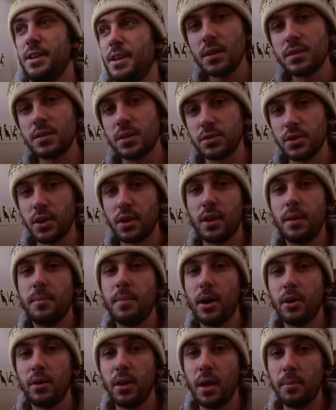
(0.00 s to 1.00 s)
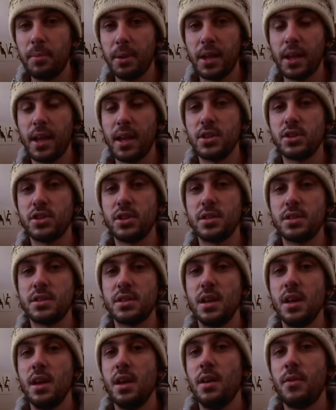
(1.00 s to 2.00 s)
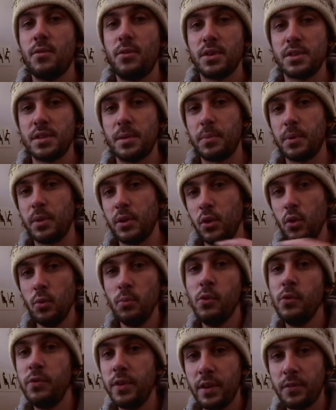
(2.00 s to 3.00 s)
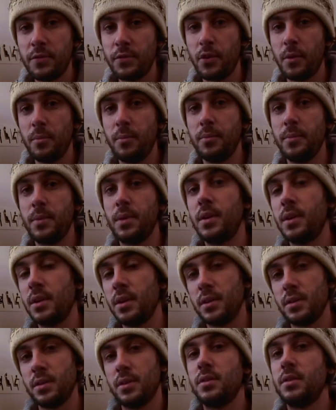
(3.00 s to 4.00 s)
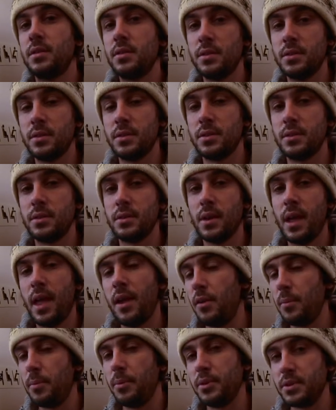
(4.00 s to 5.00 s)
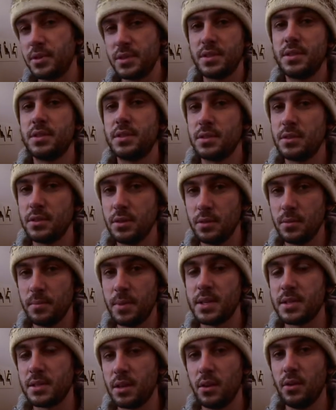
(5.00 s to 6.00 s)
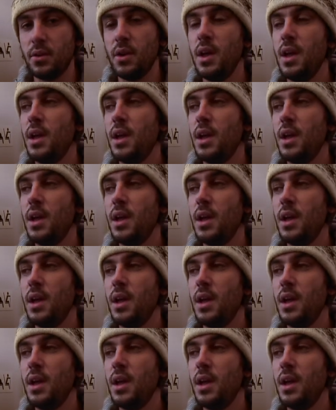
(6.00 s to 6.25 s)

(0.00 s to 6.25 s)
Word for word: So talking about applications, for example, you moving from uh, airport to Moscow,